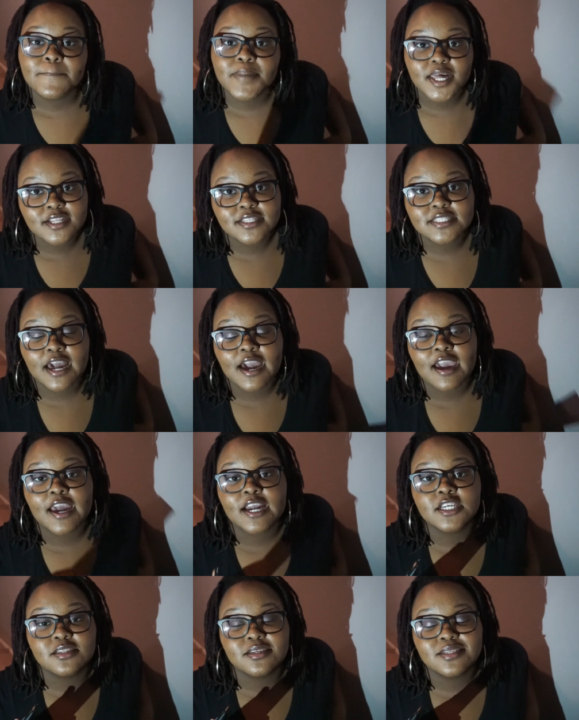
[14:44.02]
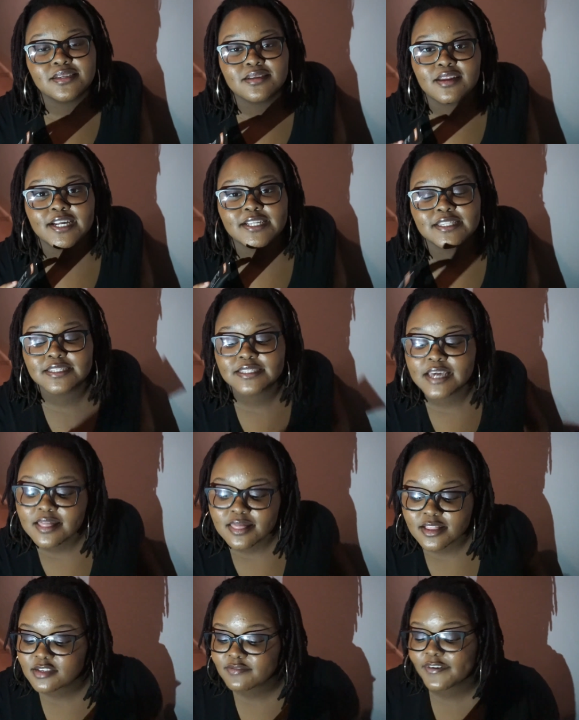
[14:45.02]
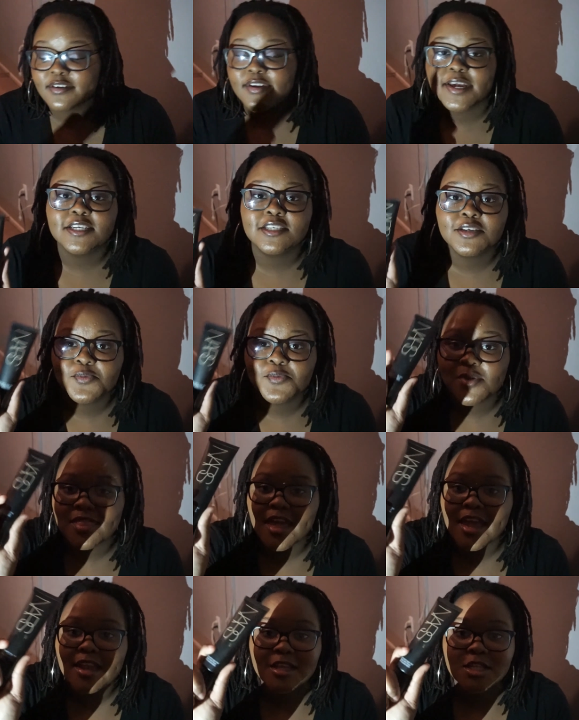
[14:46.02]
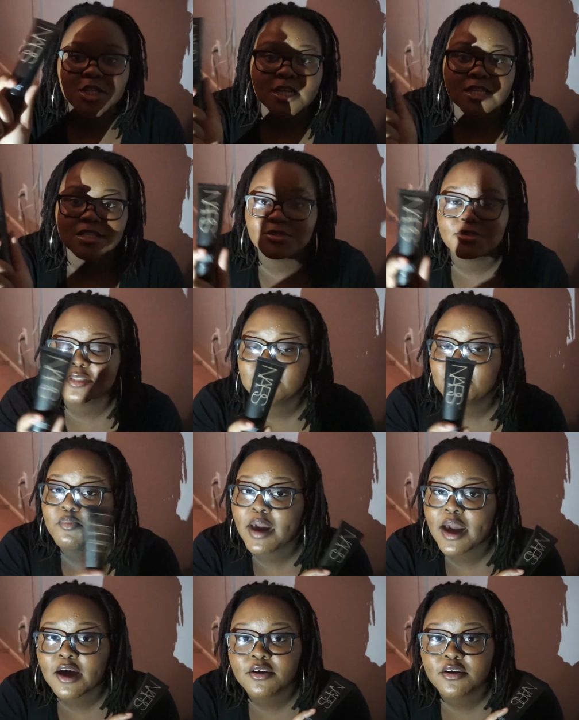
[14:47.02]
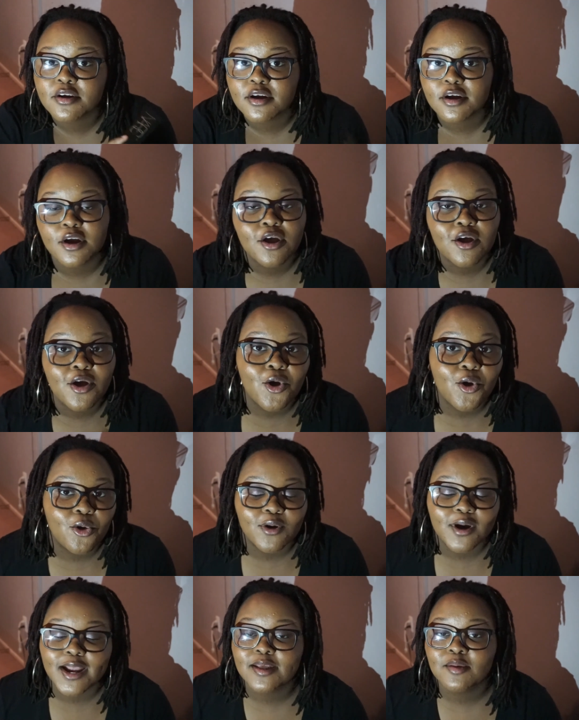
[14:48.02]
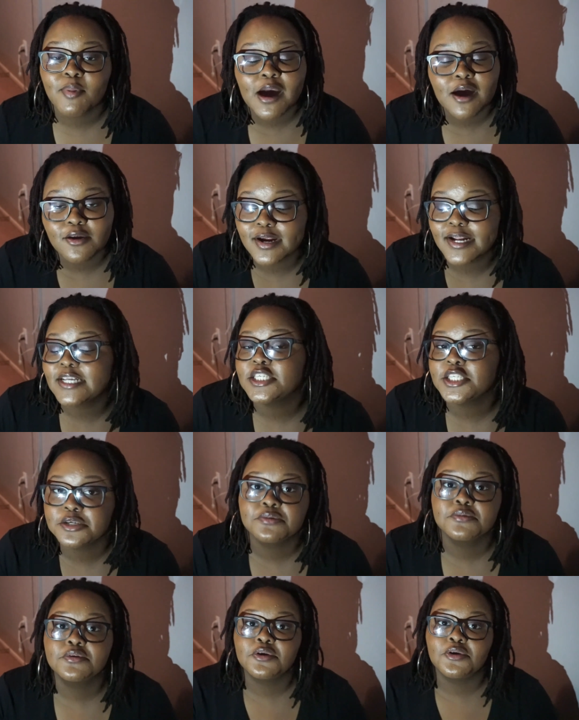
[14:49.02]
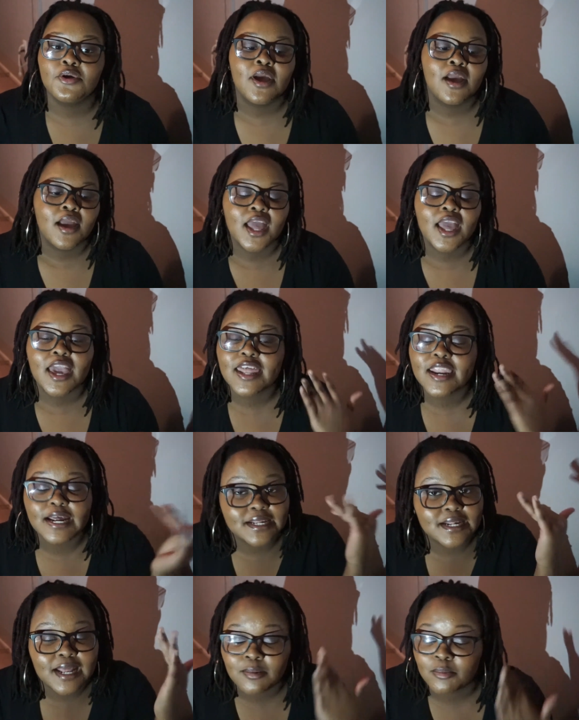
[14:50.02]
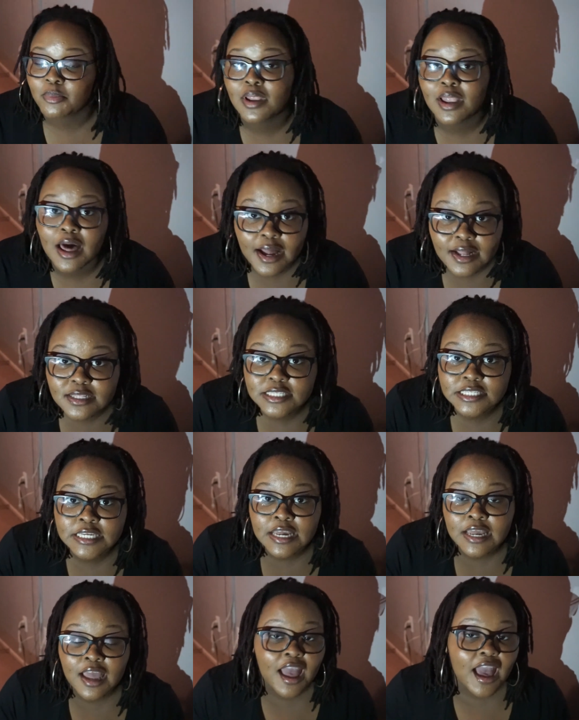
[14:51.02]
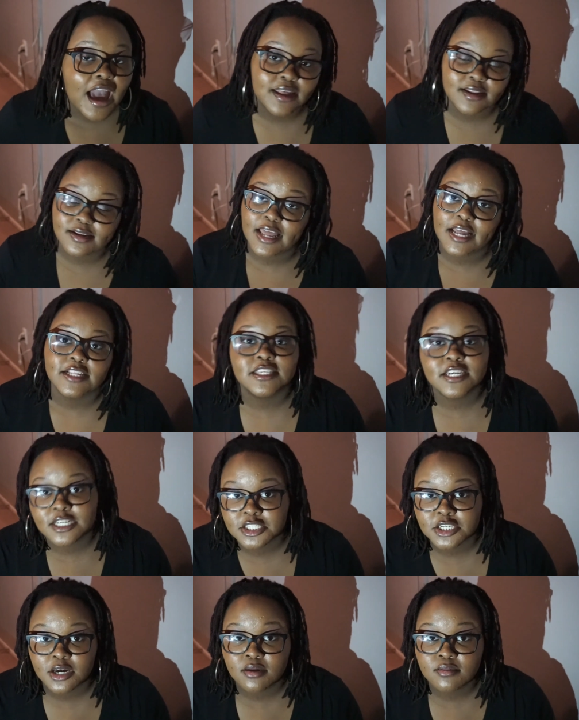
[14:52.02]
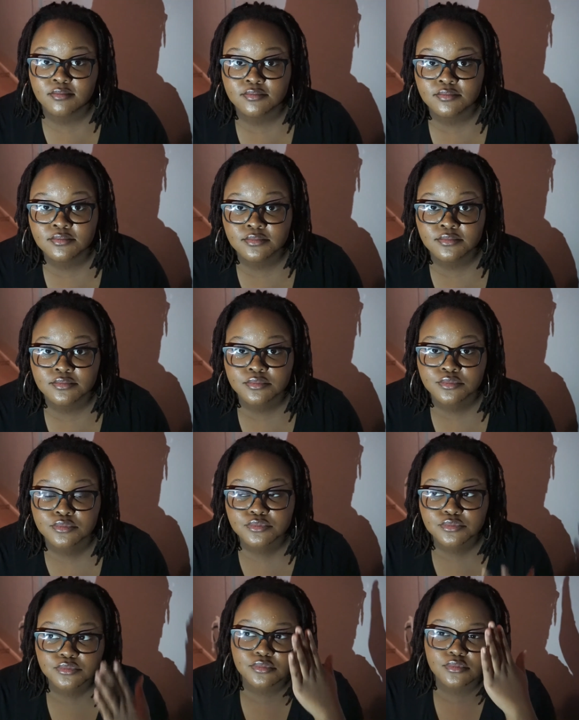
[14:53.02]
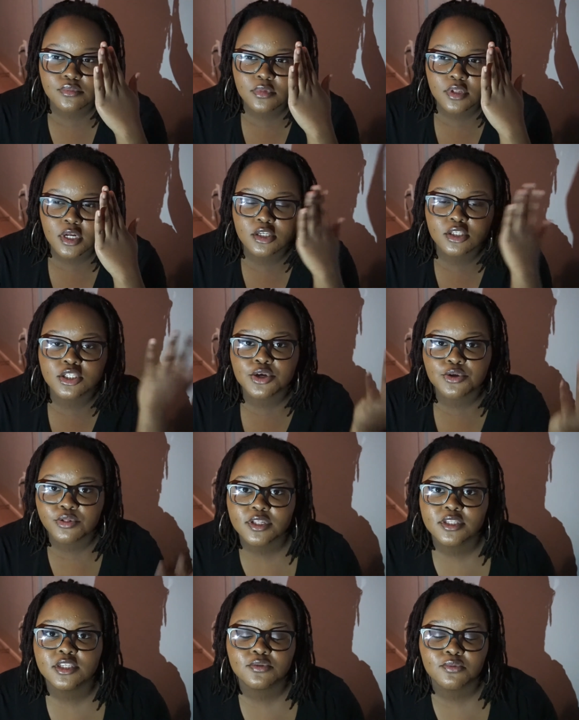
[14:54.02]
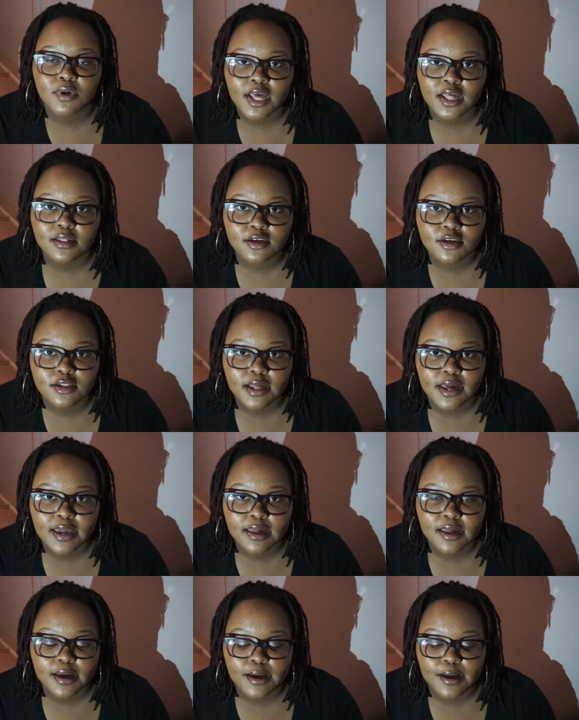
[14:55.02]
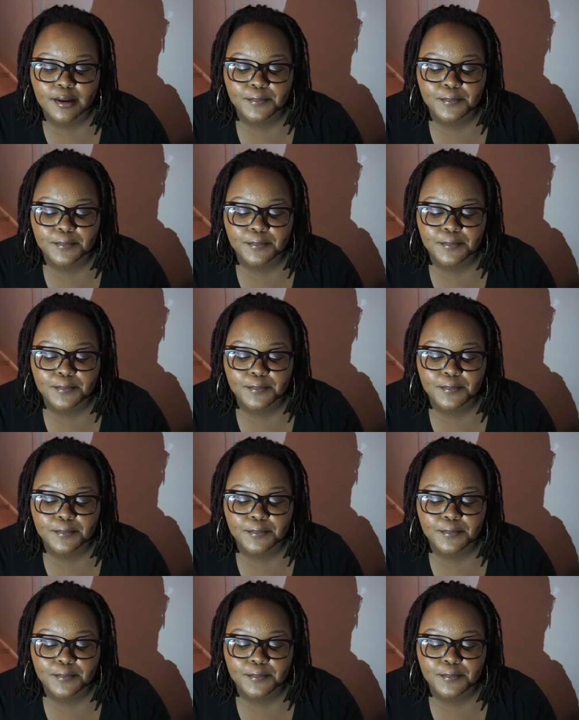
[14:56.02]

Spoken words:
but I actually did not set this foundation with any translucent powder or any powder in general. And I did not blot. I did not touch up. So this is what I look like.